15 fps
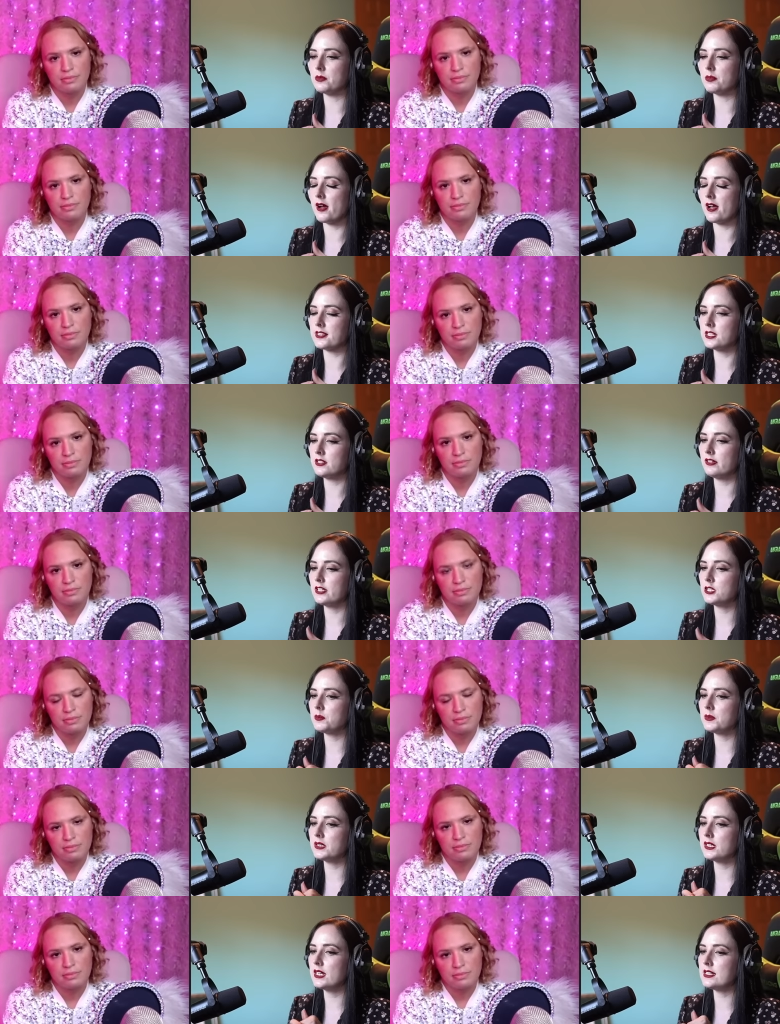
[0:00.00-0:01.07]
Speaker 1: positive
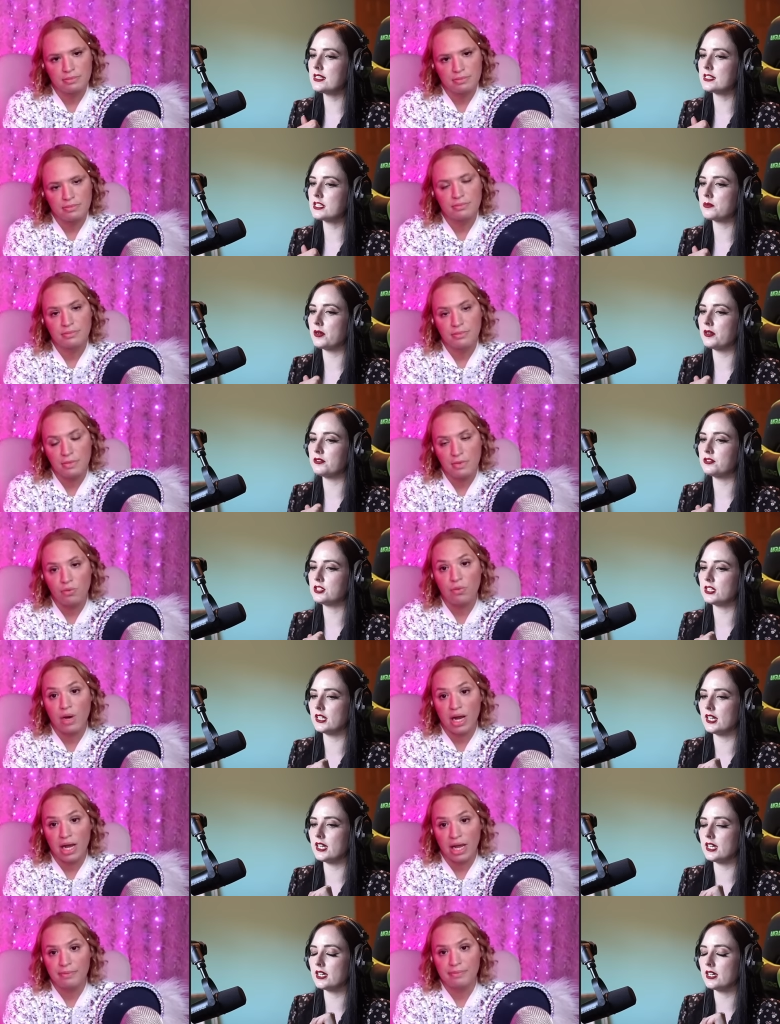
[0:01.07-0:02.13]
experience as opposed to
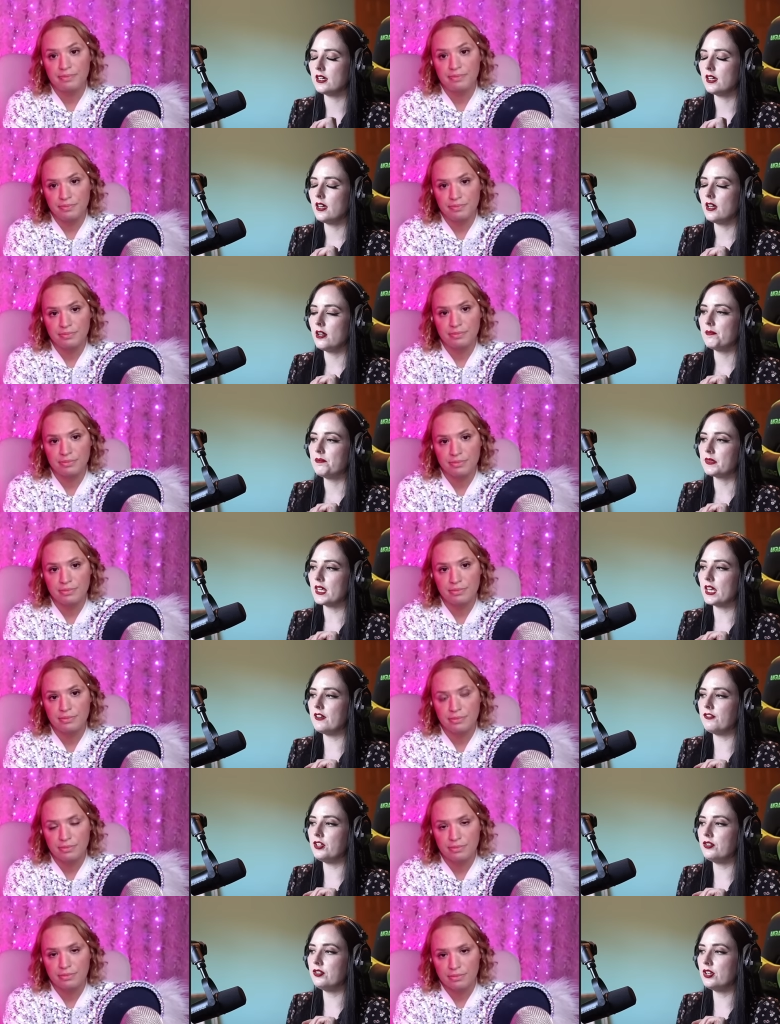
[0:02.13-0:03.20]
right. like if
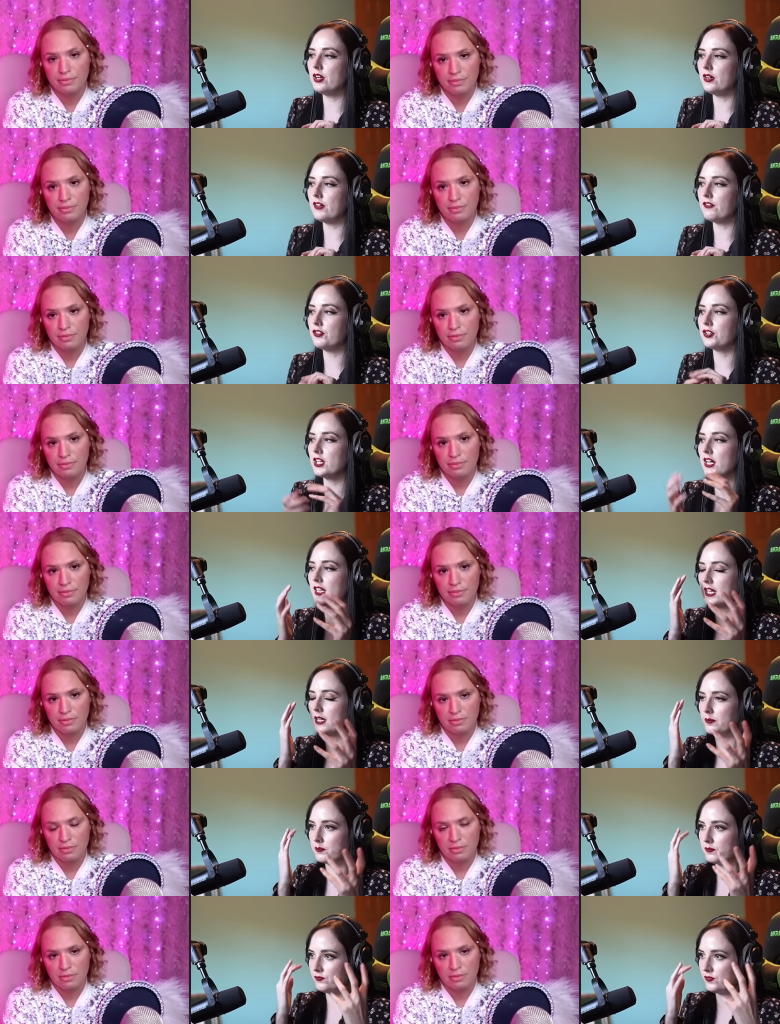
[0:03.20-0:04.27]
you don't if you're not like
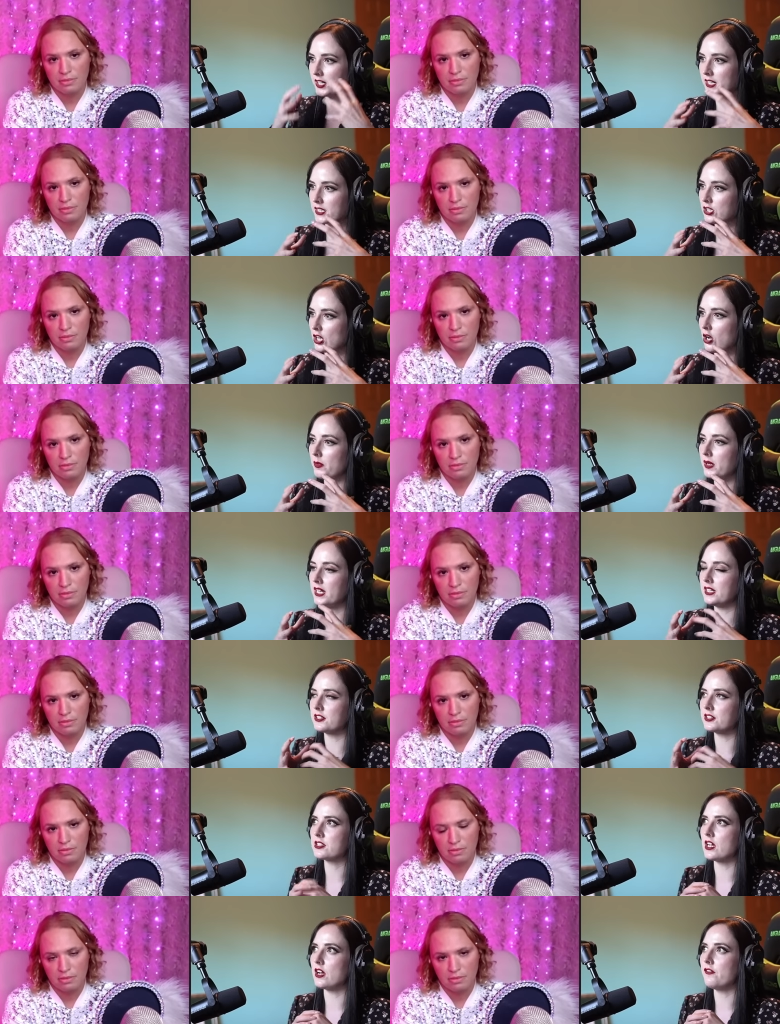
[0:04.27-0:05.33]
very dominant
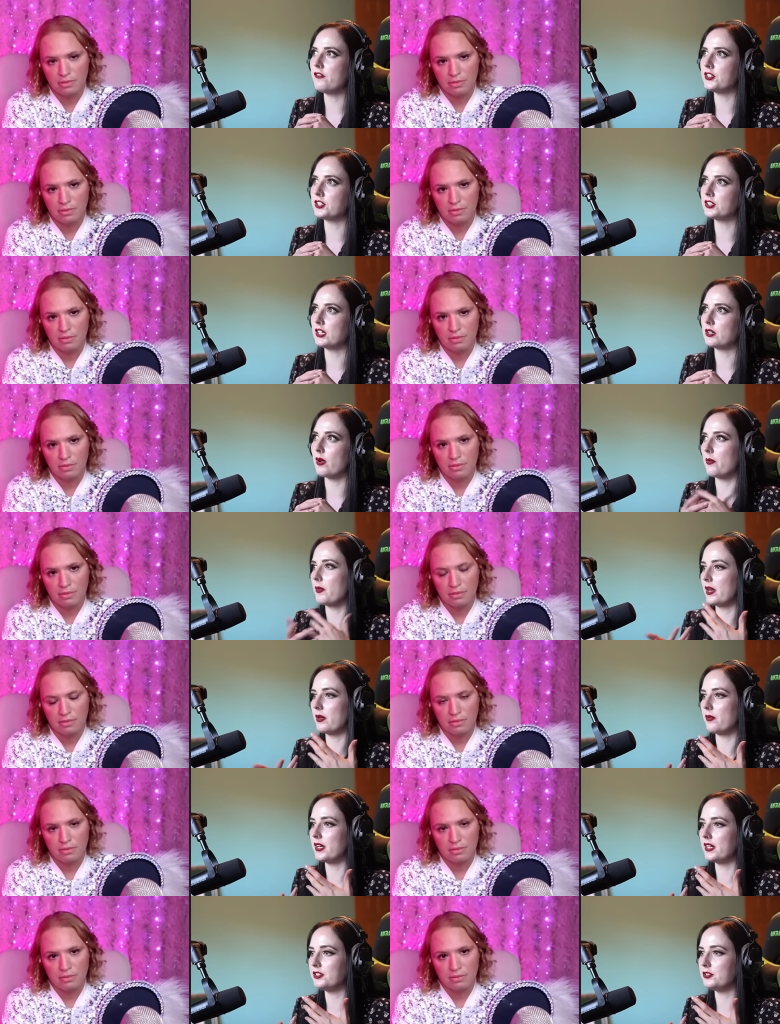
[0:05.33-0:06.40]
yourself and you're like why would i
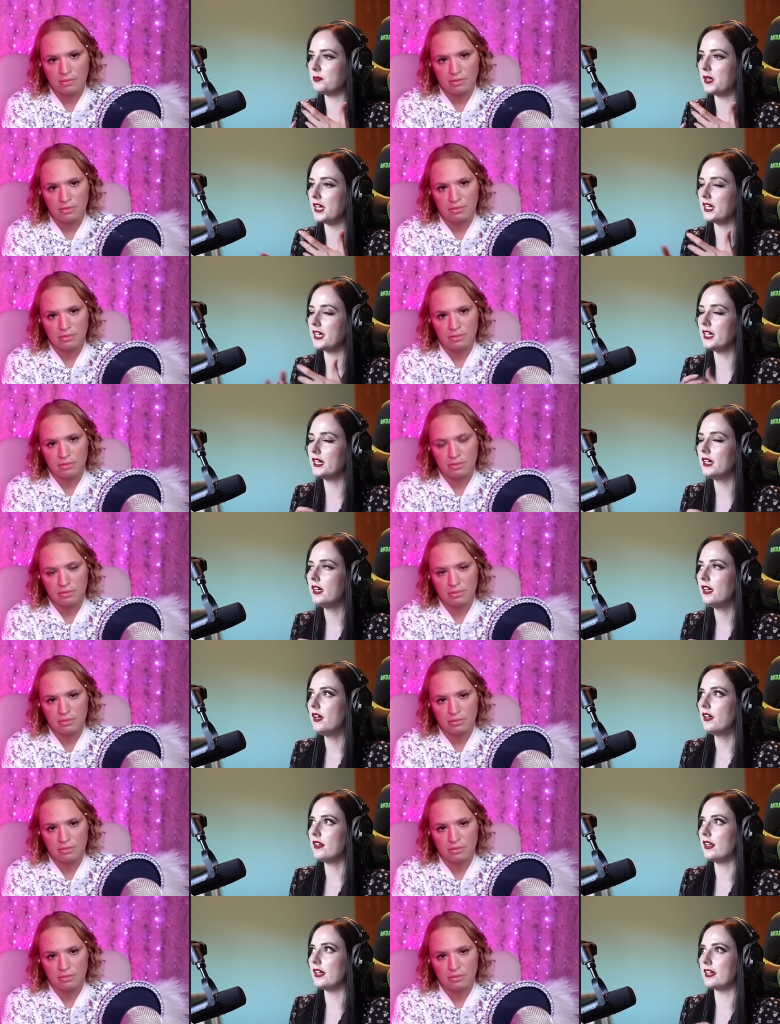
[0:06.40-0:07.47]
want to do pegging
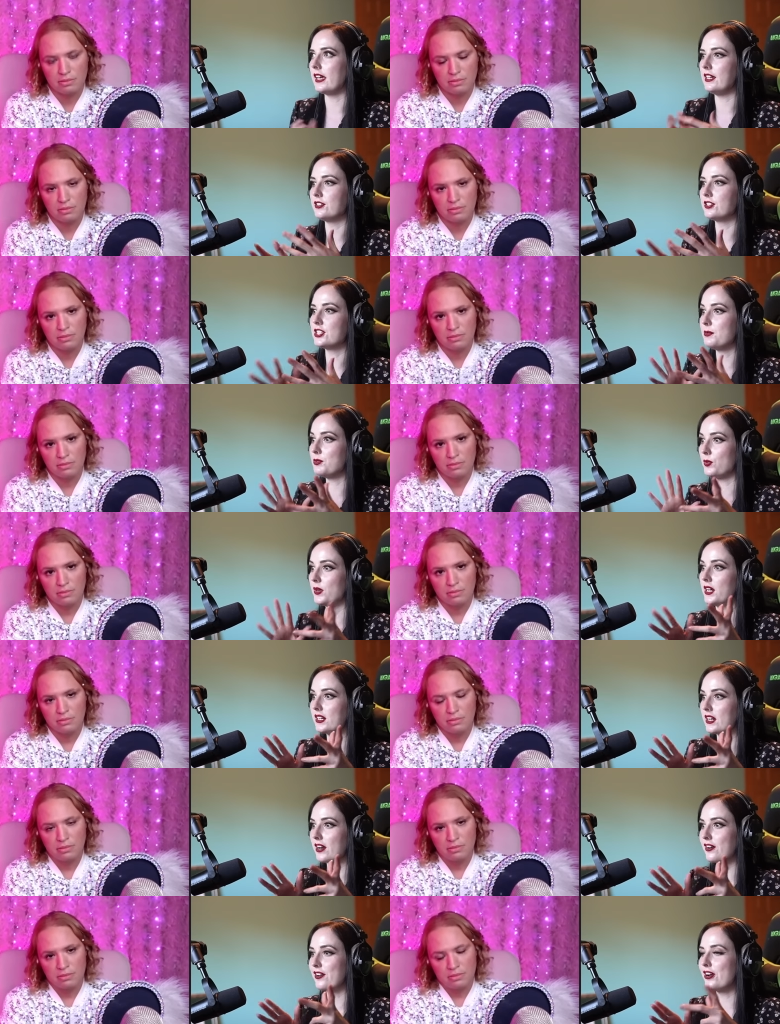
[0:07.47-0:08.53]
like you know seems weird
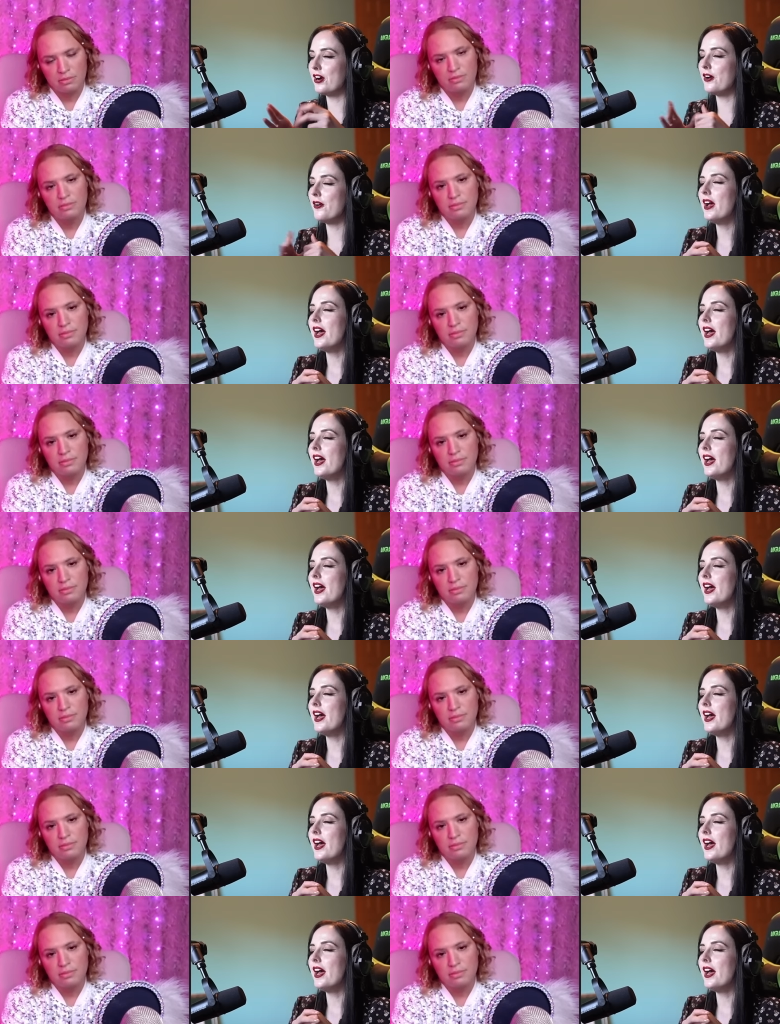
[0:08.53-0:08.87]
i don't know